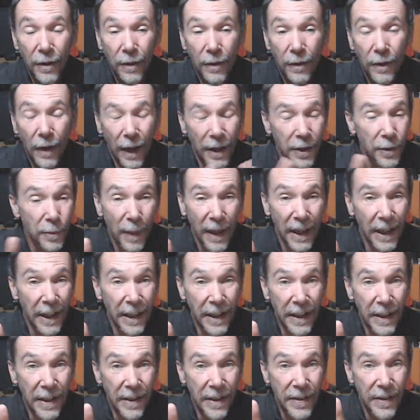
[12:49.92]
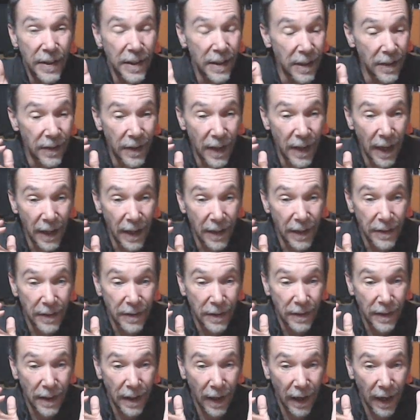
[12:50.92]
That's my EDC that
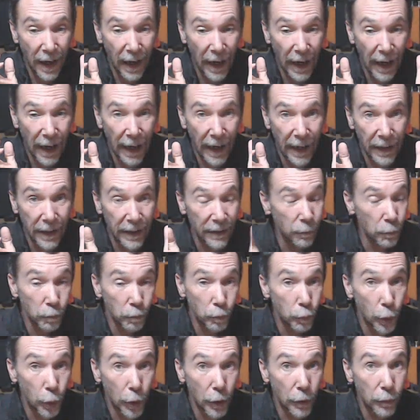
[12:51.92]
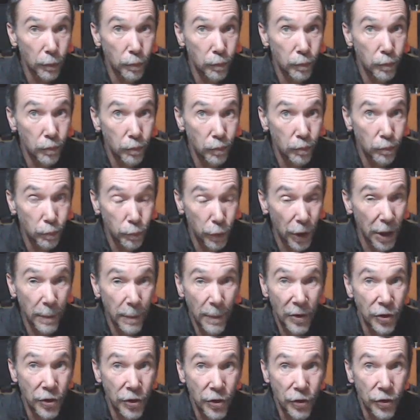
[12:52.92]
I will pretty much
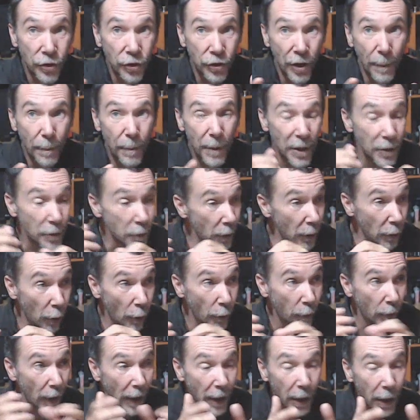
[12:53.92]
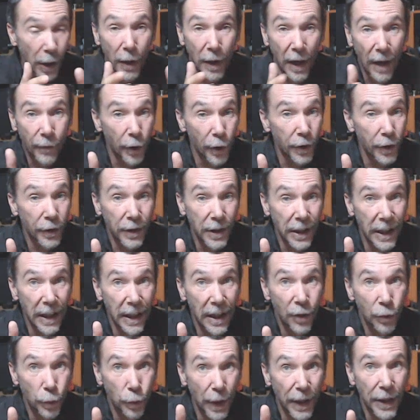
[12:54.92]
just jump into, and off I go, and I've got gear
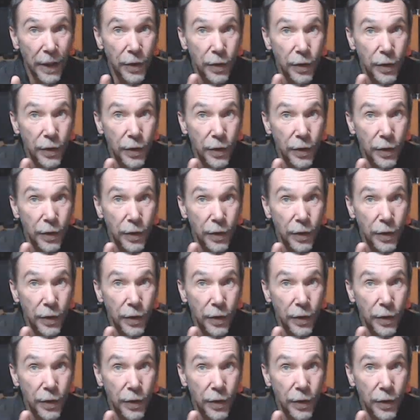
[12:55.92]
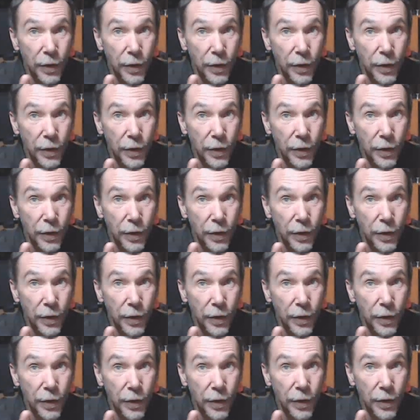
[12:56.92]
ready to go. My batteries are charged, my SD
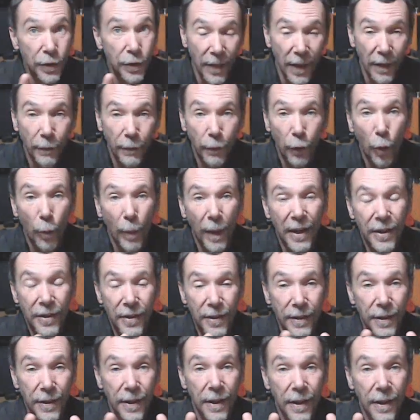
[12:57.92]
cards are in and they're formatted.